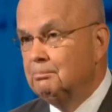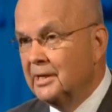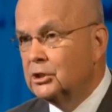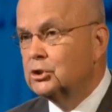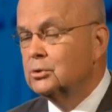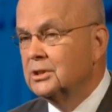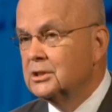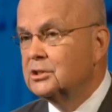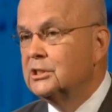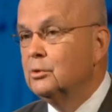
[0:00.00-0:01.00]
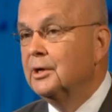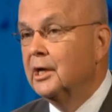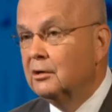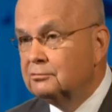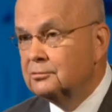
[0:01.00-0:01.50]
make sure you steal
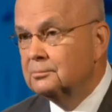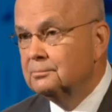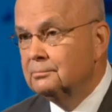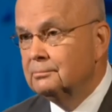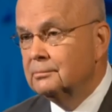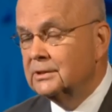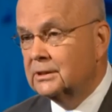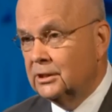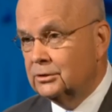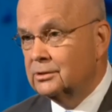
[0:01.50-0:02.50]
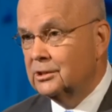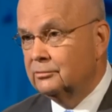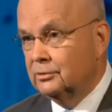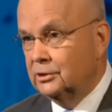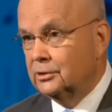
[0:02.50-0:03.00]
enough to cut
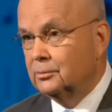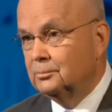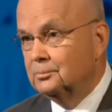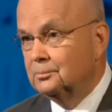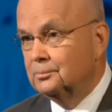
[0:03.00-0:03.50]
yourself a deal.